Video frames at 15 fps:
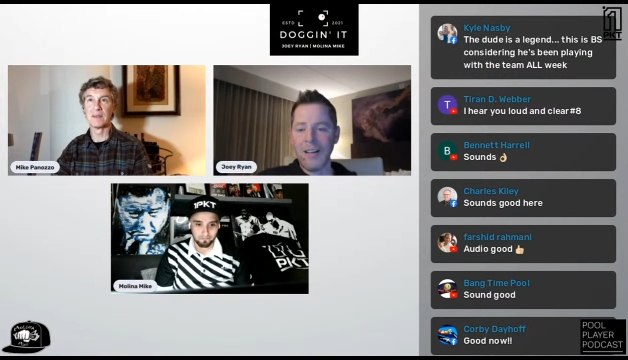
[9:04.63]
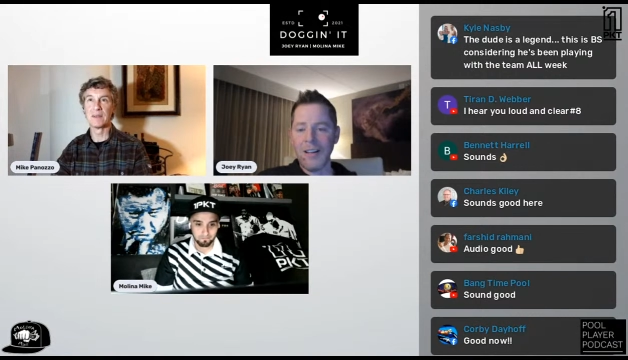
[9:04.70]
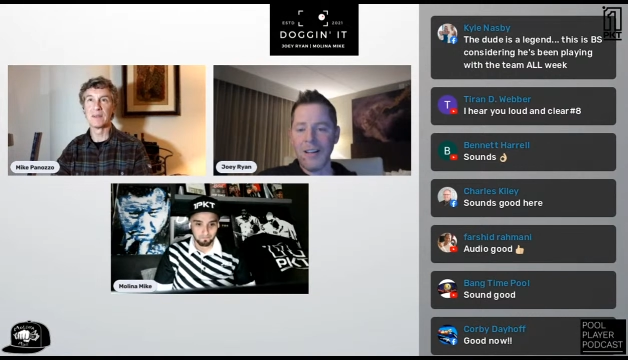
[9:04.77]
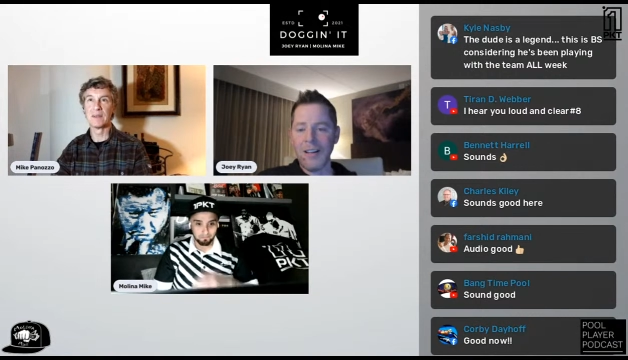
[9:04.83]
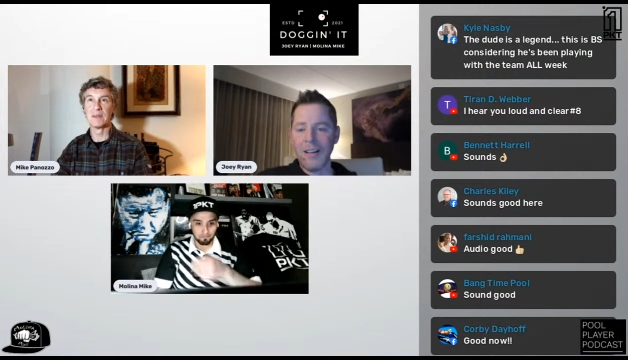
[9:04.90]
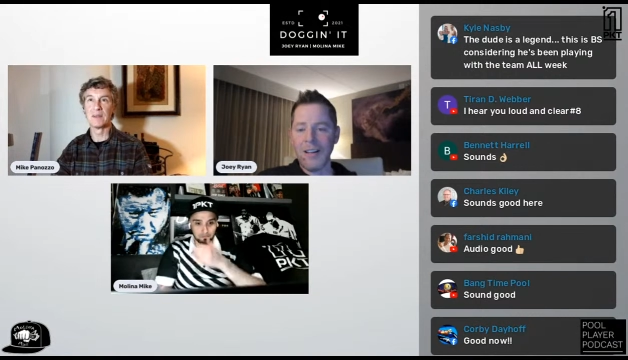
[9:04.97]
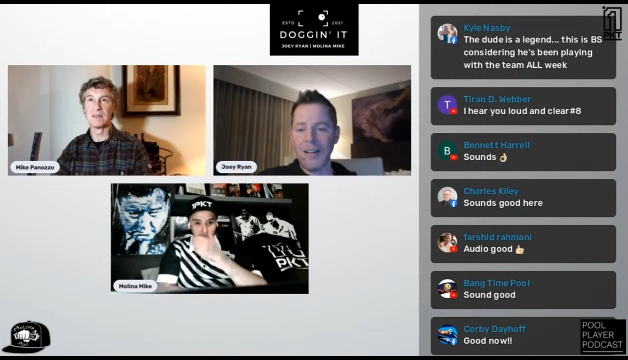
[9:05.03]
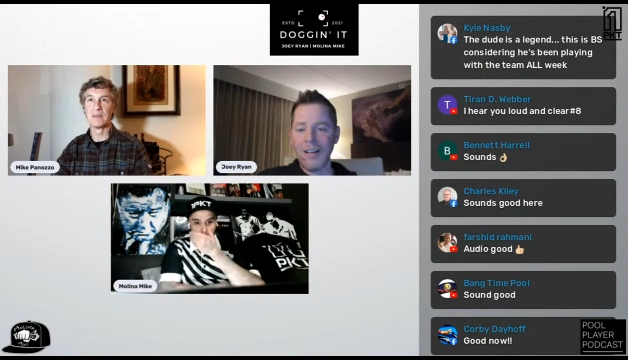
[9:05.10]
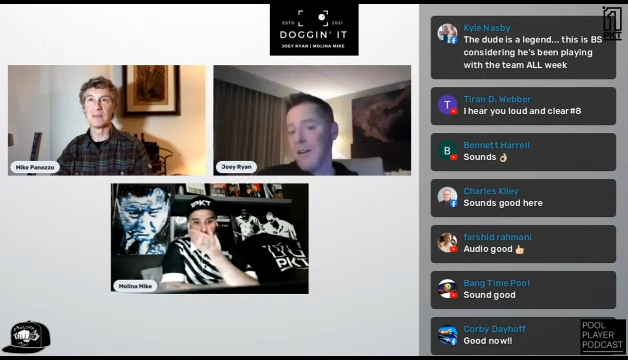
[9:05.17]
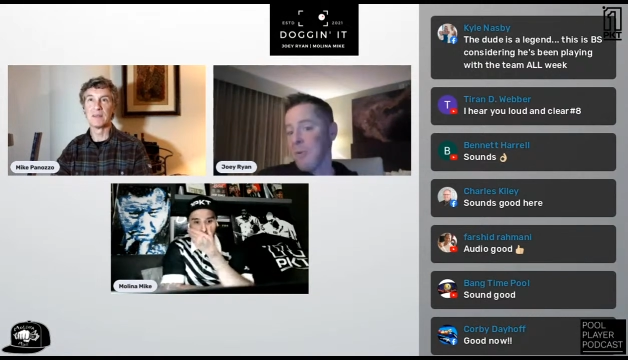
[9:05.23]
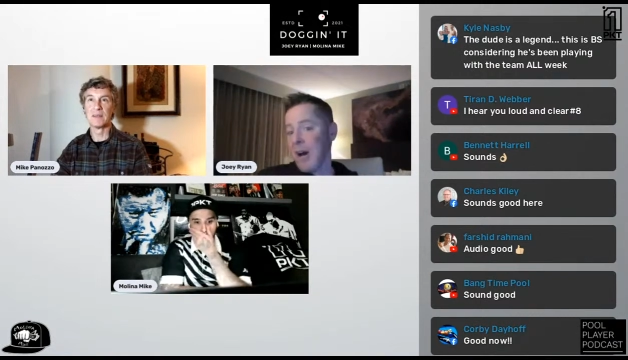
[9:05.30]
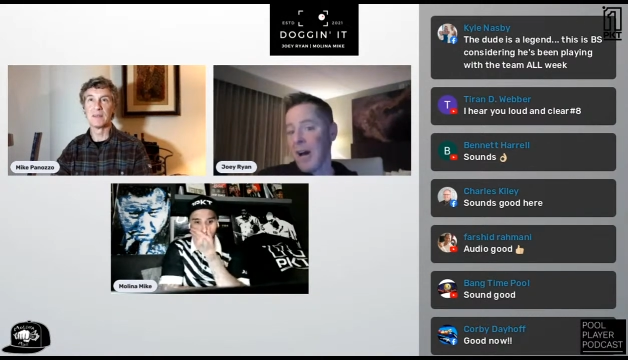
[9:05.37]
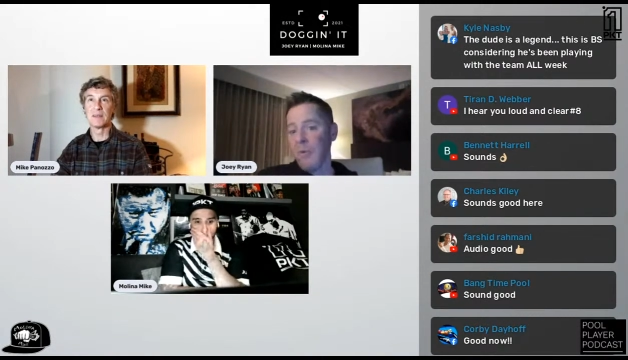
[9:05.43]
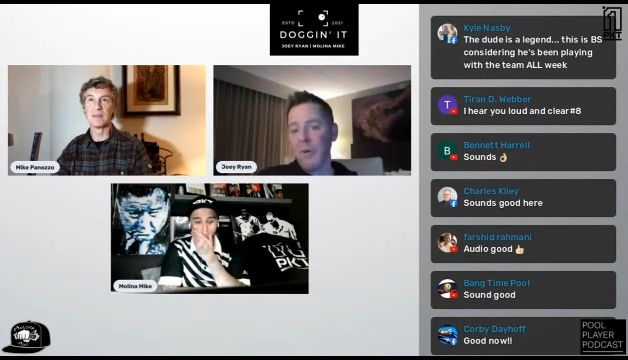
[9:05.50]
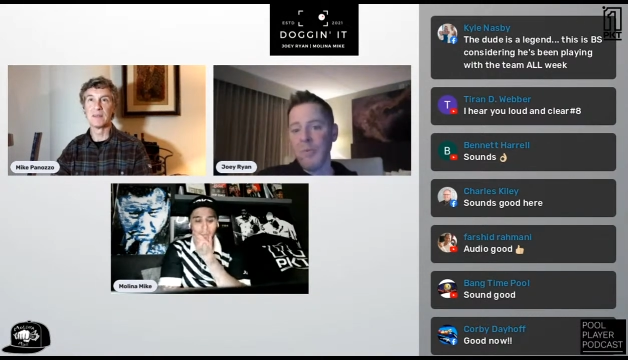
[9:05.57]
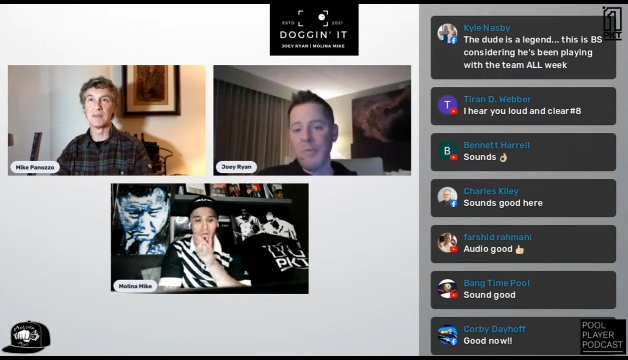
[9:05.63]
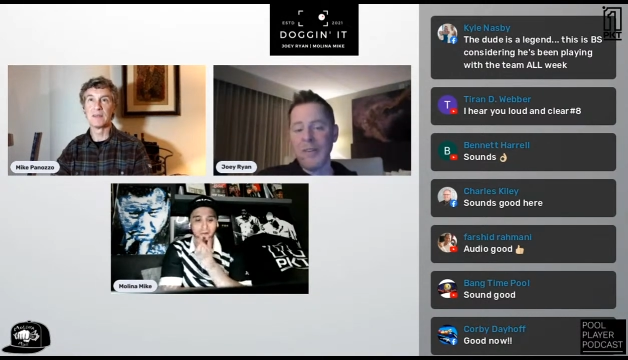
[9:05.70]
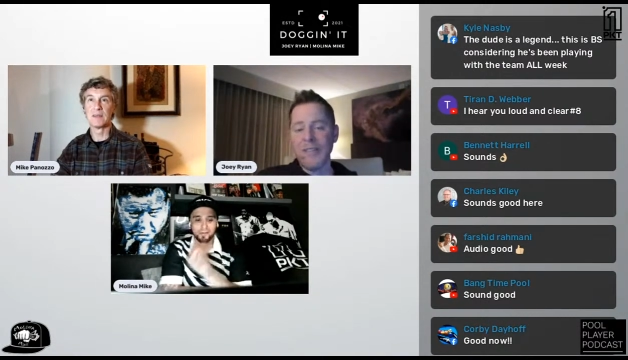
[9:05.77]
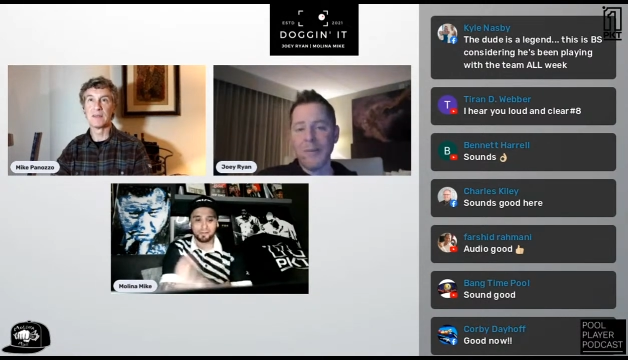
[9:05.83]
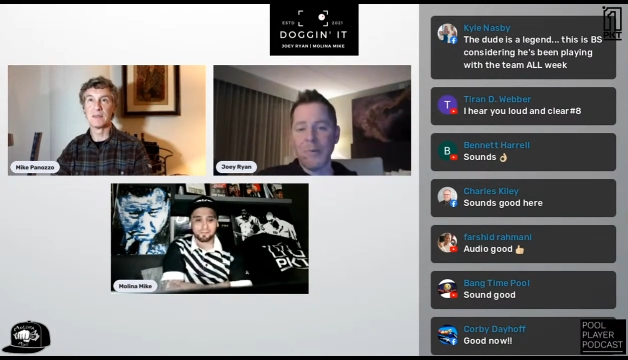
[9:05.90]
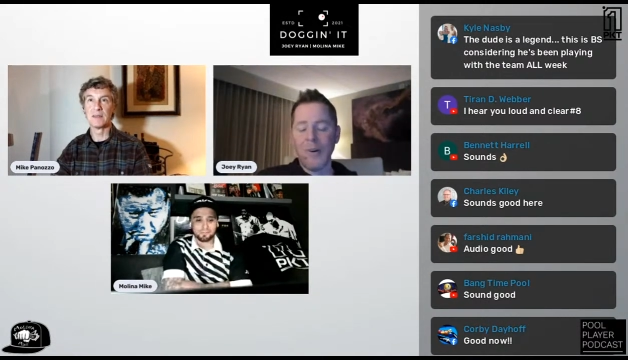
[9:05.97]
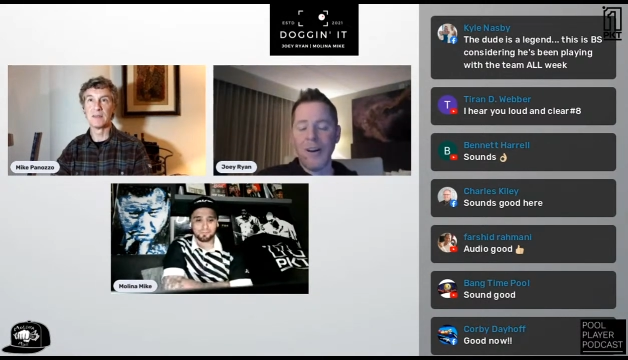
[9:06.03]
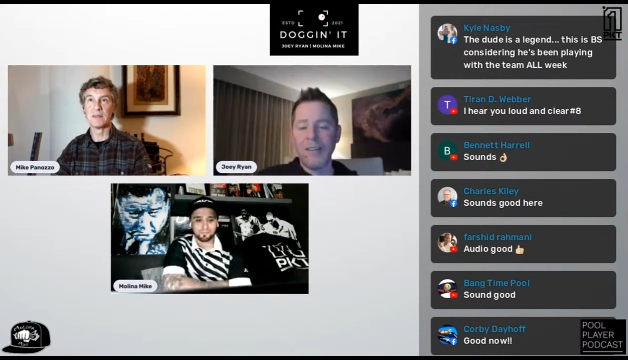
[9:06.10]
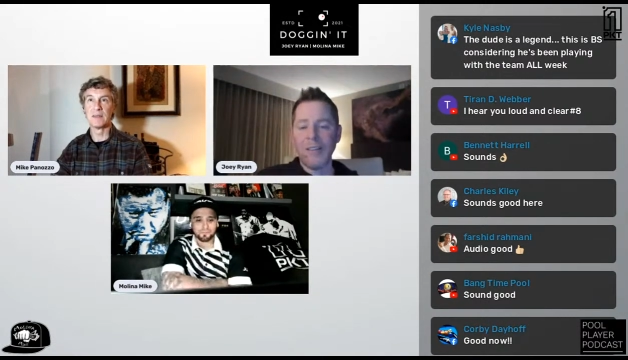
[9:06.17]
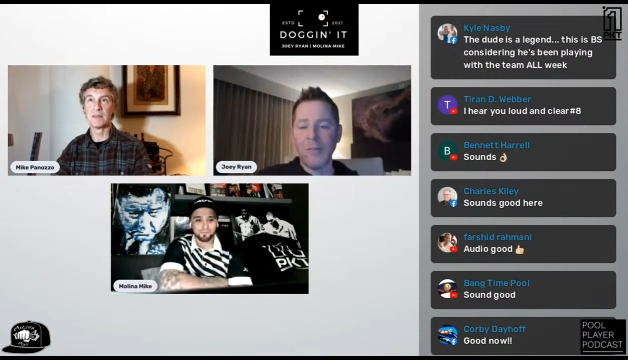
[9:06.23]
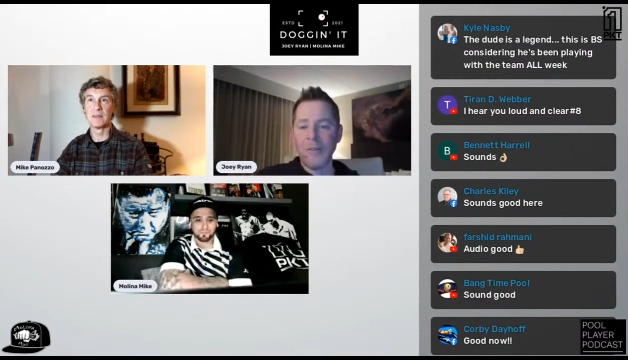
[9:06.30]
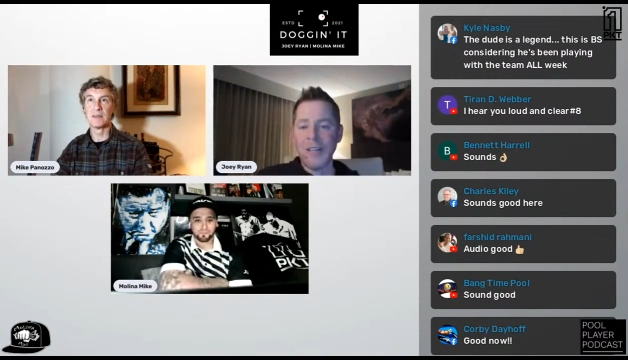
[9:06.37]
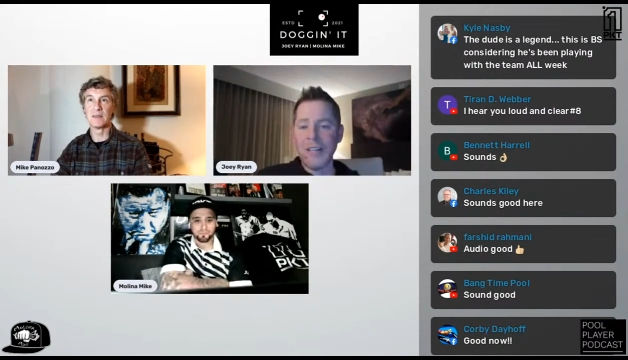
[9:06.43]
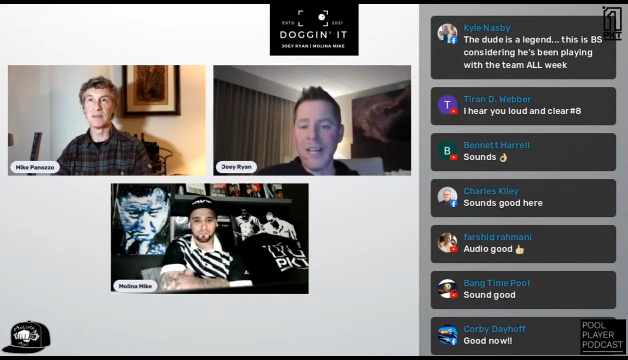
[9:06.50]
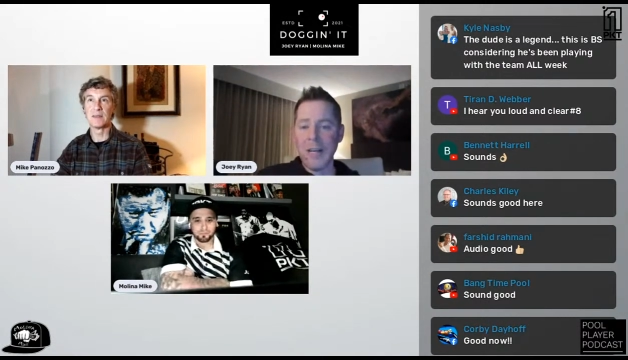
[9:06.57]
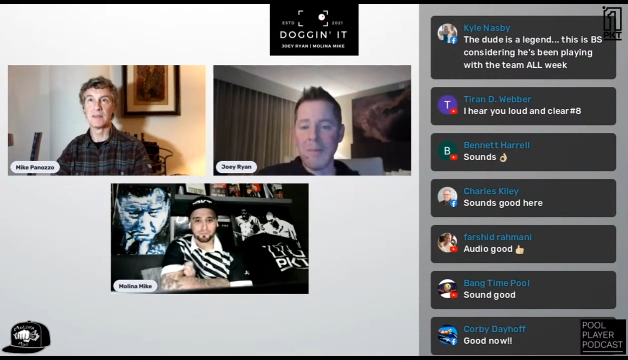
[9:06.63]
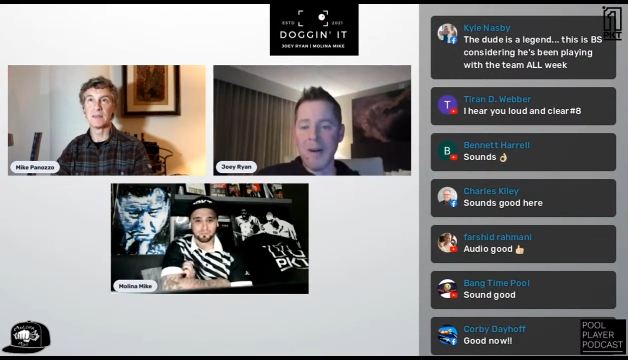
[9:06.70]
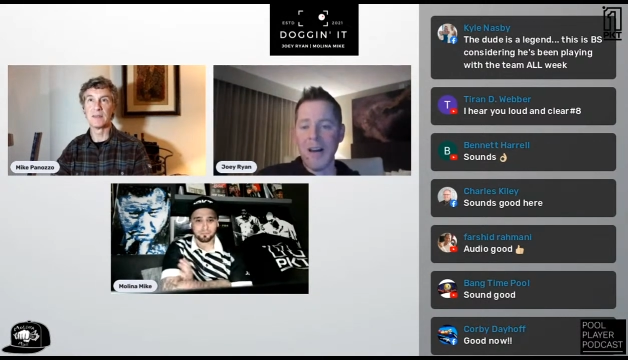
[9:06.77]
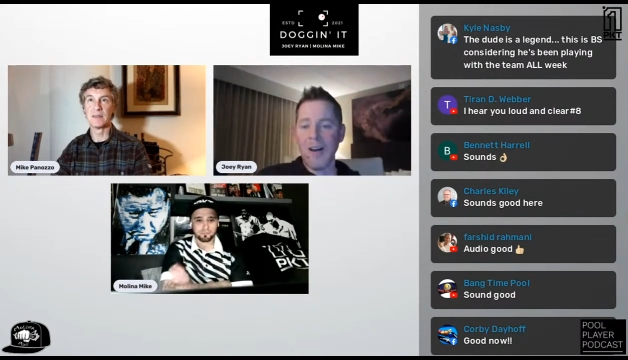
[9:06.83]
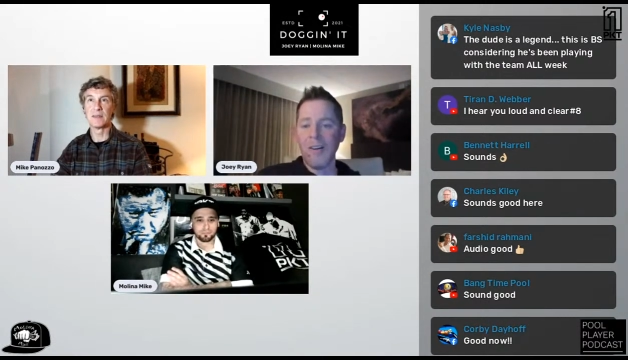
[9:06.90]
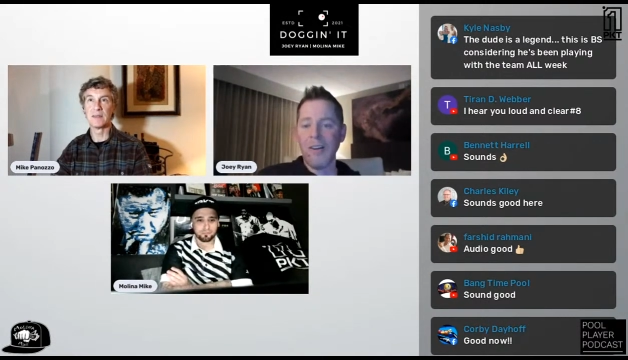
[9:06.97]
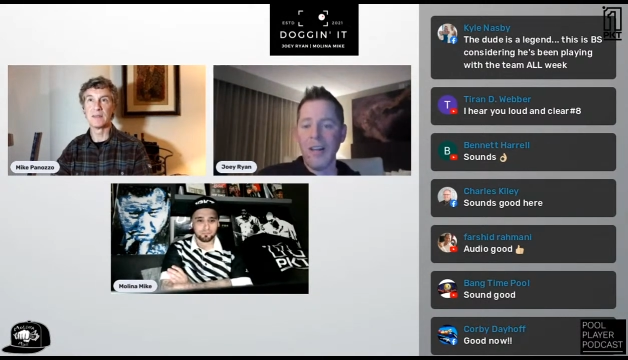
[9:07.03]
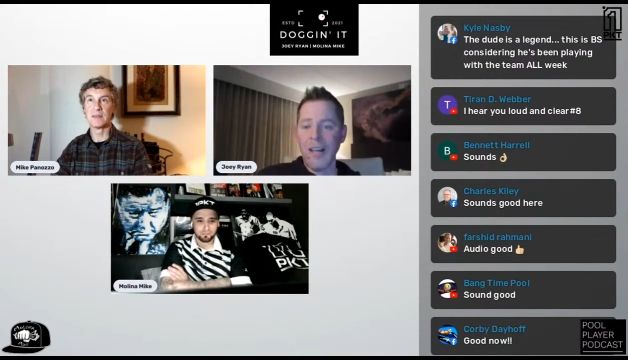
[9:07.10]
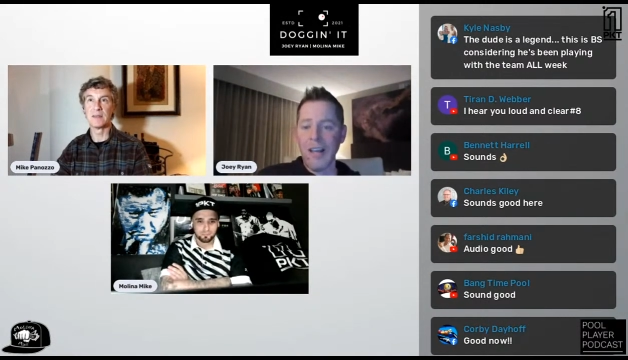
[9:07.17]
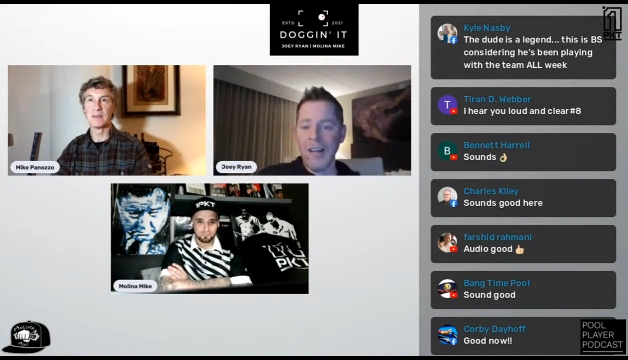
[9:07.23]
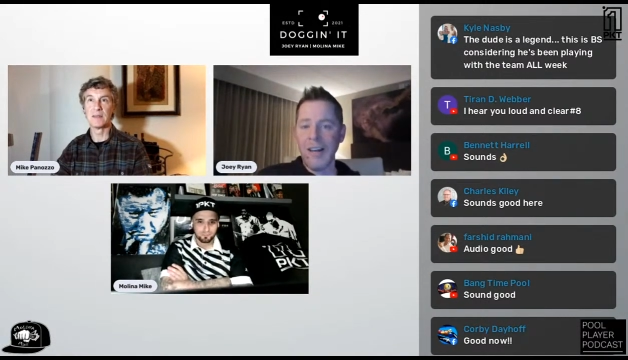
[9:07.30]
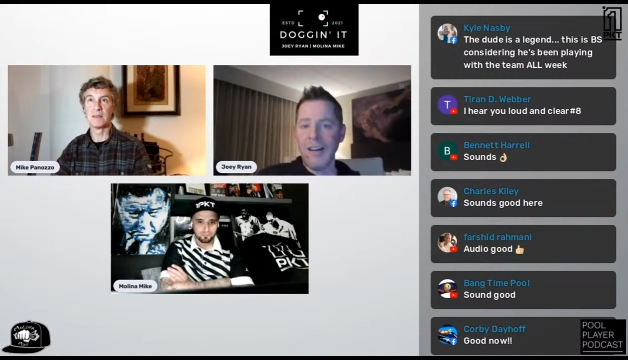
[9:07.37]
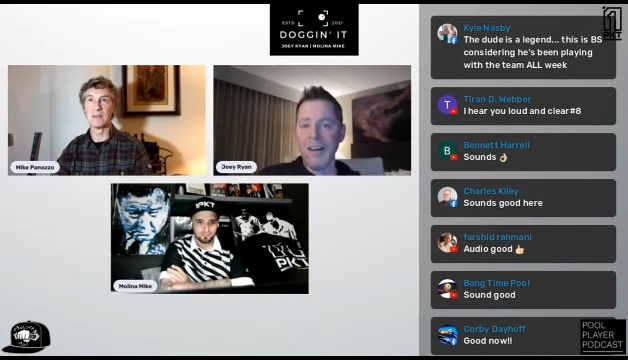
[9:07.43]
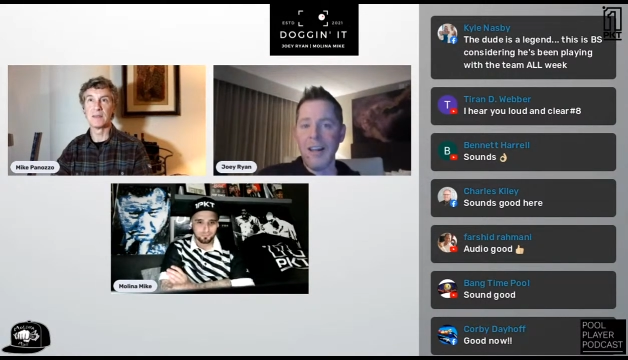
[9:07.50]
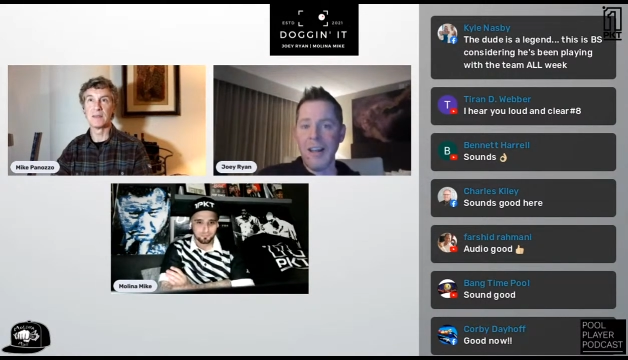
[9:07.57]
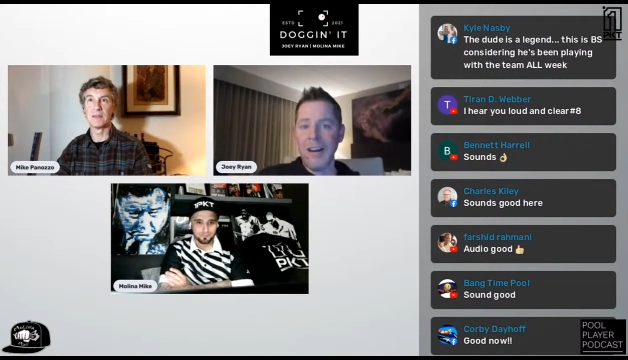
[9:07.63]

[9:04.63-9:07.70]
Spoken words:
and I wouldn't be surprised if he came out and